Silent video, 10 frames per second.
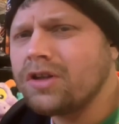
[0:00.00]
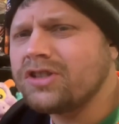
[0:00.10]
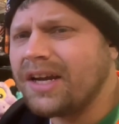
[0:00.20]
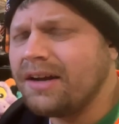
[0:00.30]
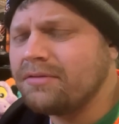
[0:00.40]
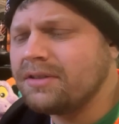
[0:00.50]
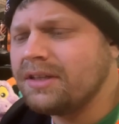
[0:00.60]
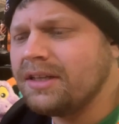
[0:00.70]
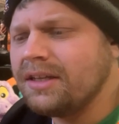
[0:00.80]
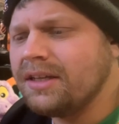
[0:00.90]
check out
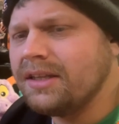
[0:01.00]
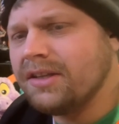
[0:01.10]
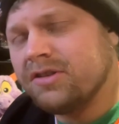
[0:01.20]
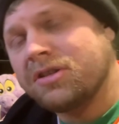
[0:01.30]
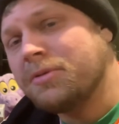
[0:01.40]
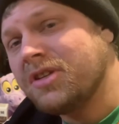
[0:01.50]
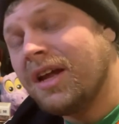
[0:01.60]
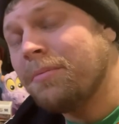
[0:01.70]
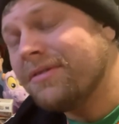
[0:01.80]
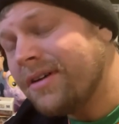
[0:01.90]
in the description
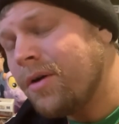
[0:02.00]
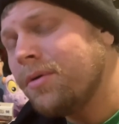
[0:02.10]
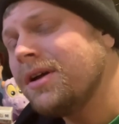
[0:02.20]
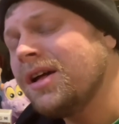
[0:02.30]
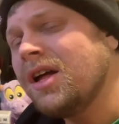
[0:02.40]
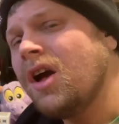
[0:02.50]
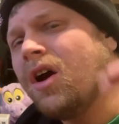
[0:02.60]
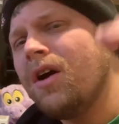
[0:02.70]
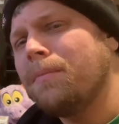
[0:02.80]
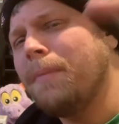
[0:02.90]
down below
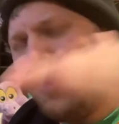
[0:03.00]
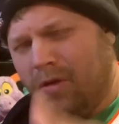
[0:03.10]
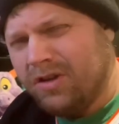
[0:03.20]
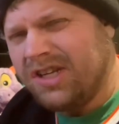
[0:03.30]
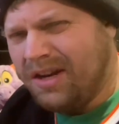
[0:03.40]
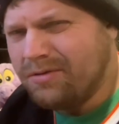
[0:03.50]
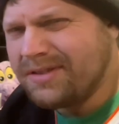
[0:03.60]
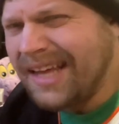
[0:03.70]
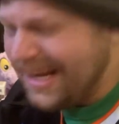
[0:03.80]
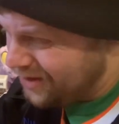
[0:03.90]
my other
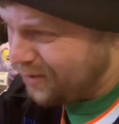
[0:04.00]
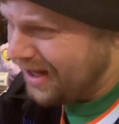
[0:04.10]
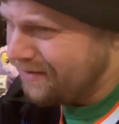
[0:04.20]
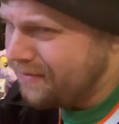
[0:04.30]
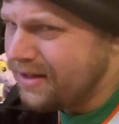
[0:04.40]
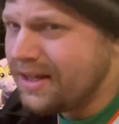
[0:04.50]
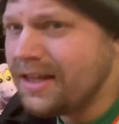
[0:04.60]
channels that I do have.